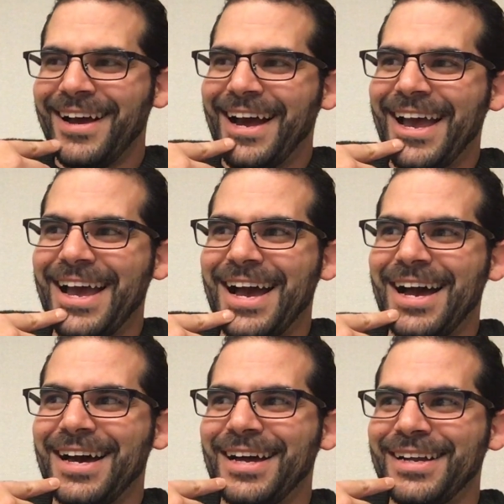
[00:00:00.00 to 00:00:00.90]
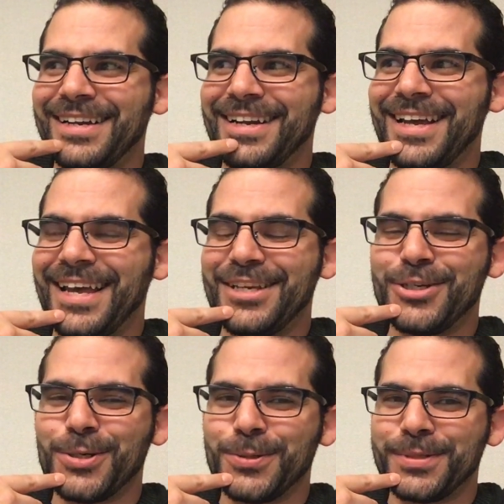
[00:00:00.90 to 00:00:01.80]
and it
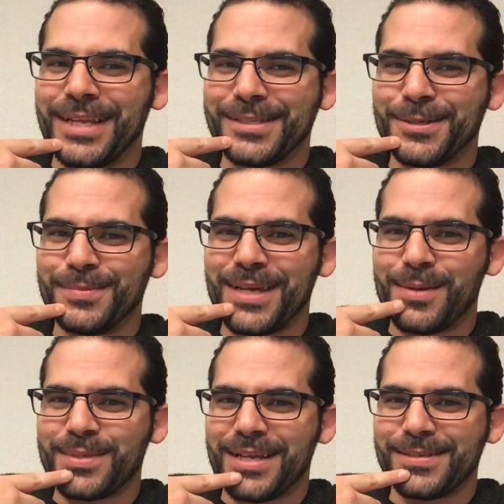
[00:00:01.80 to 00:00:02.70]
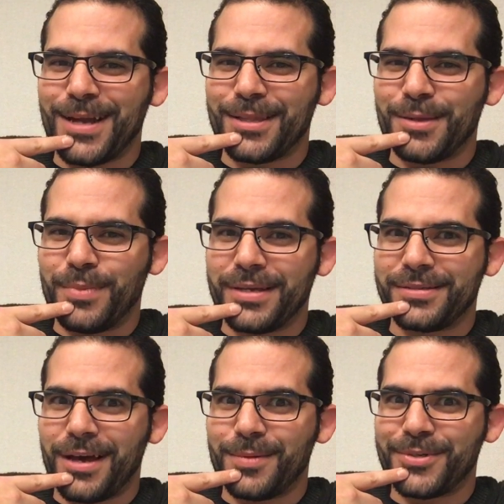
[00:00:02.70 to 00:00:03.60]
shows that sometimes that's not the
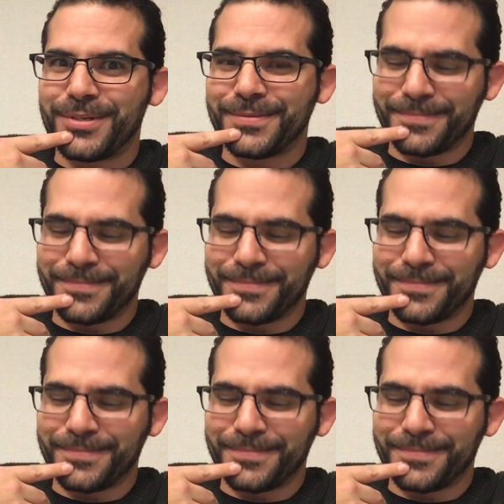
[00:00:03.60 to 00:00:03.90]
best option.